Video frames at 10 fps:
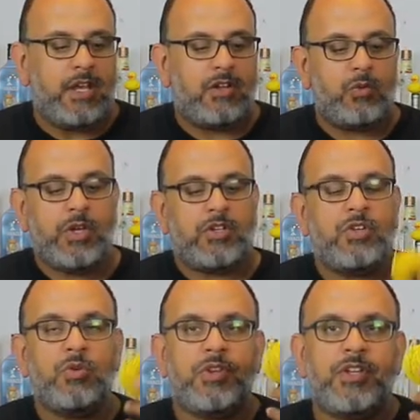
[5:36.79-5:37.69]
And then what you
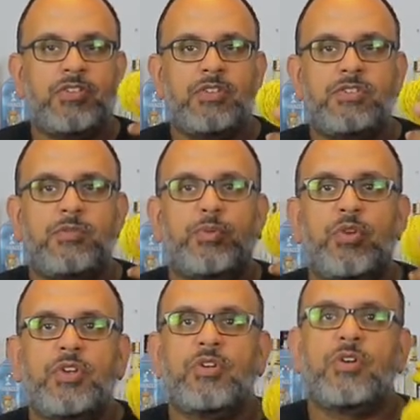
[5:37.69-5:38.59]
do with this is you
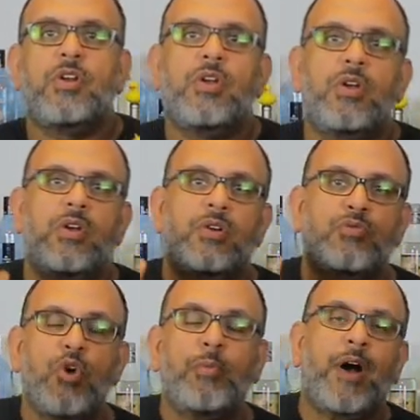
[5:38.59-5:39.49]
pull your
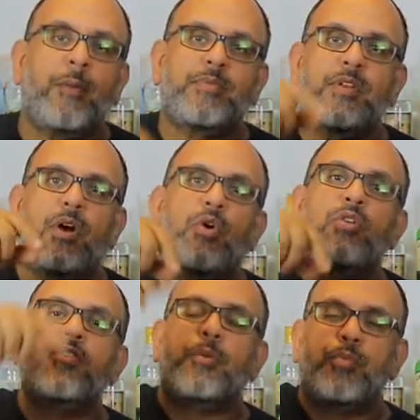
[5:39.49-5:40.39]
rope up
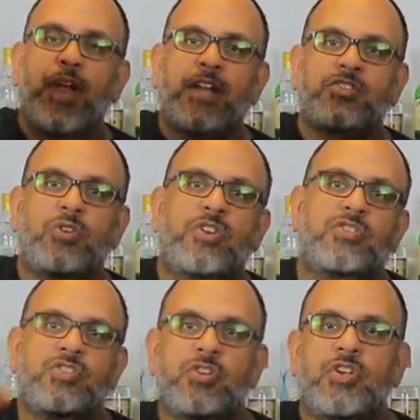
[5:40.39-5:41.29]
over the branch so you can
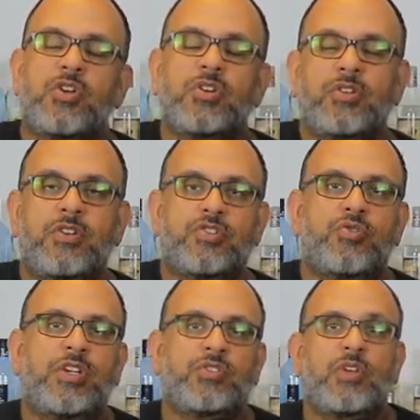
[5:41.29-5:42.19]
secure it to the
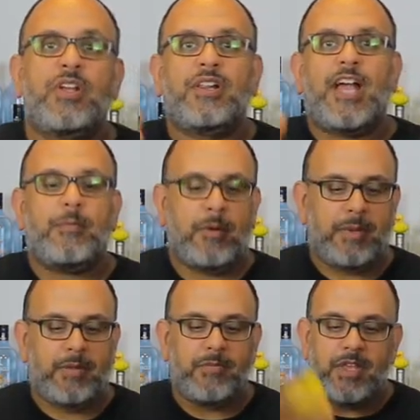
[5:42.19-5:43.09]
tree so you can climb up
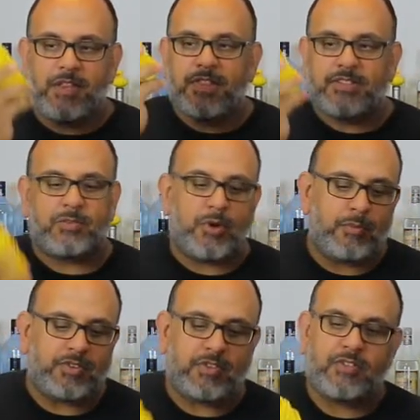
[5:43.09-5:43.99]
it. That's the
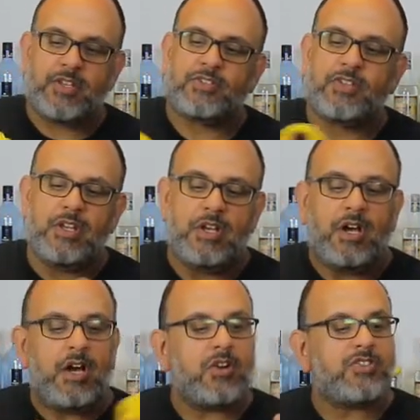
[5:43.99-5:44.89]
purpose of this.
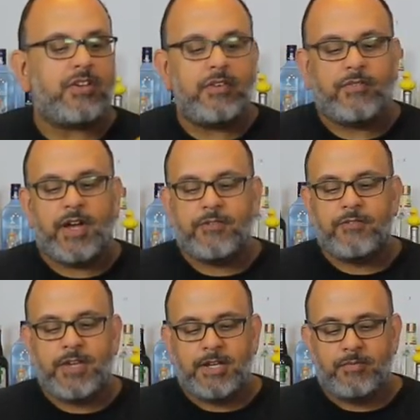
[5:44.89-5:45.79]
175
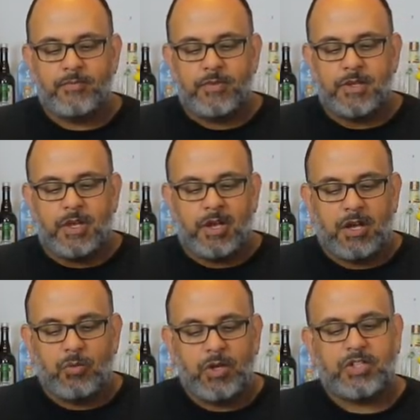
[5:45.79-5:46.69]
feet.
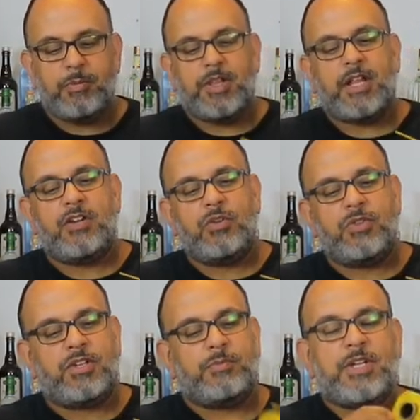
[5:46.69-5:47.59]
What you typically got to do
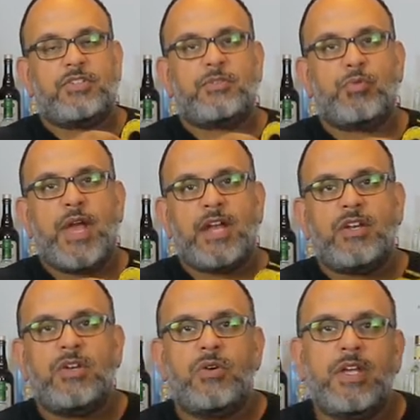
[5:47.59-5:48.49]
with this, because it's brand
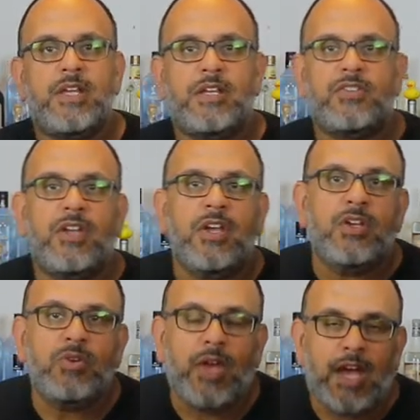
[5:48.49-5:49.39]
new, is
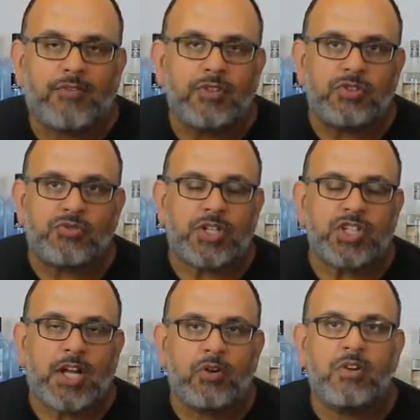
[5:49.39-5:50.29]
you have to stretch
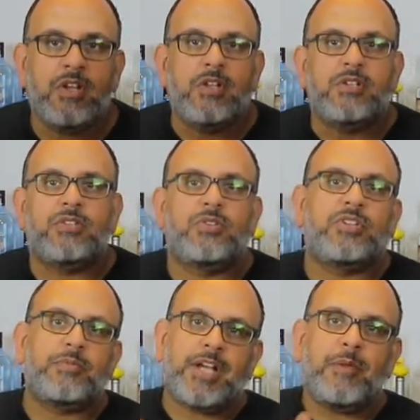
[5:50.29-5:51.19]
it out. So
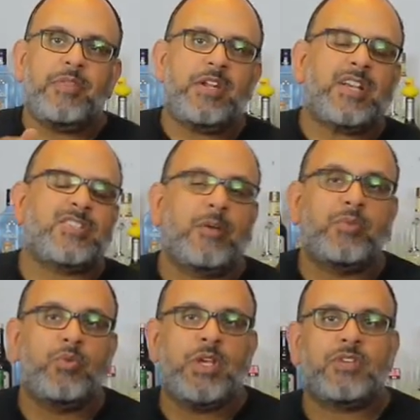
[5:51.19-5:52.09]
sometime in the next
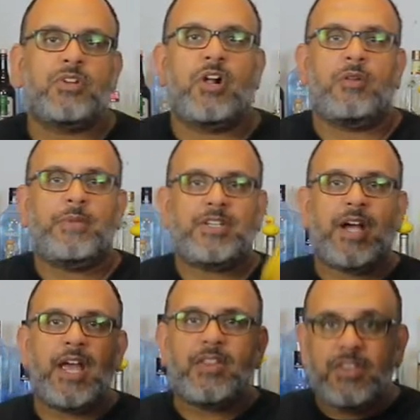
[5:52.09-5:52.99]
couple of weeks I'll be
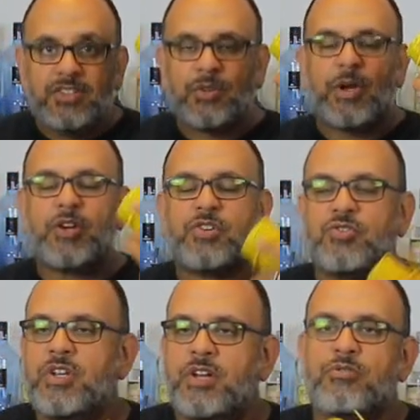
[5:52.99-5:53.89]
tying this around a
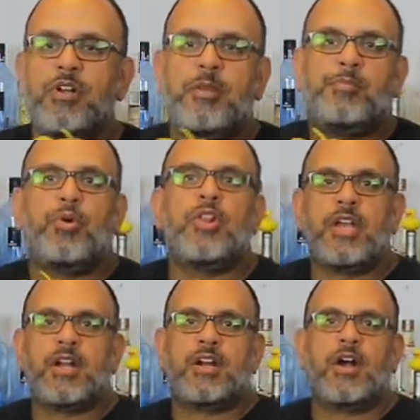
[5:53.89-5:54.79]
tree and really
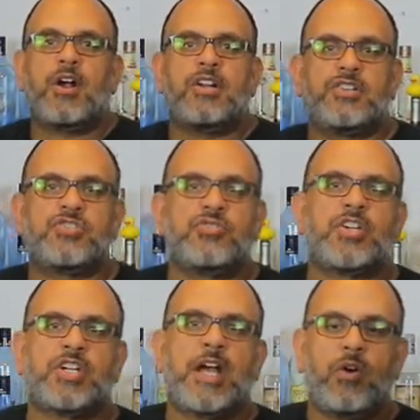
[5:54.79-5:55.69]
pulling on it hard to
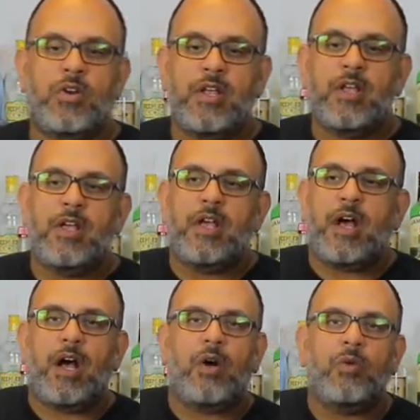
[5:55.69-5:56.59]
stretch it out.
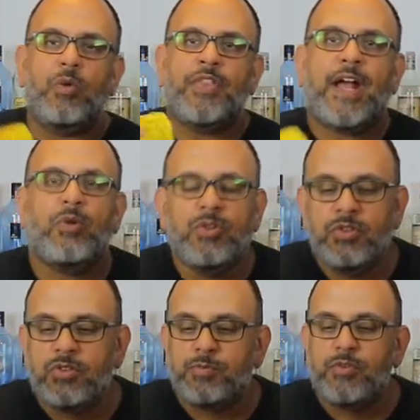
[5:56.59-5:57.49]
What that will
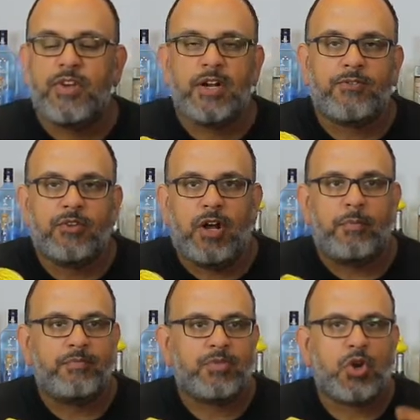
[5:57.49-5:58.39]
do is prevent it
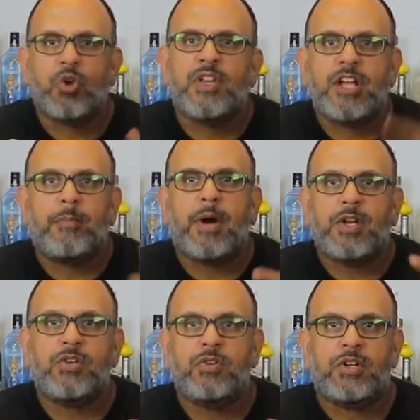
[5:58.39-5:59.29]
from curling up
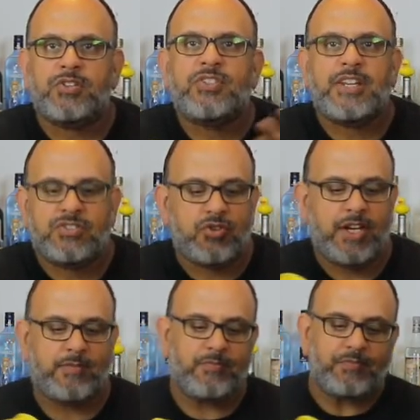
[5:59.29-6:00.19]
on you, and it'll stay straight.